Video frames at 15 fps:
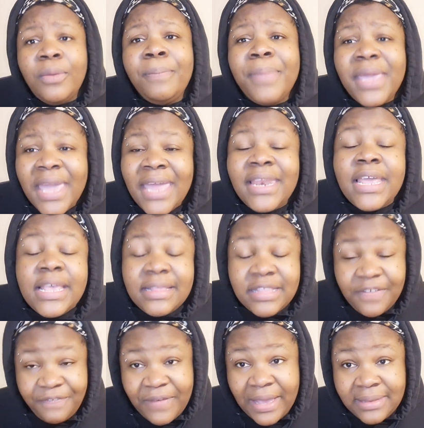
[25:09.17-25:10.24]
To be in his
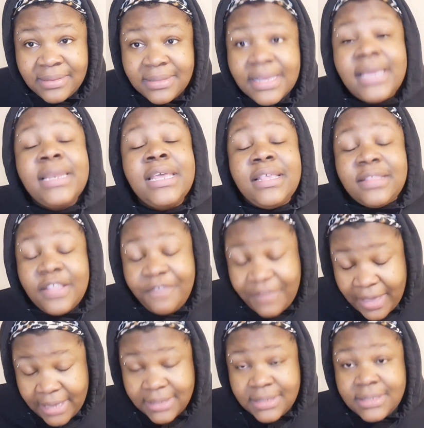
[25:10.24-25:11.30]
defense, do you know
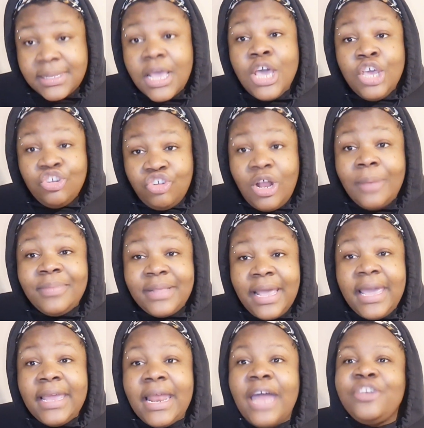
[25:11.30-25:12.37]
what I'm saying?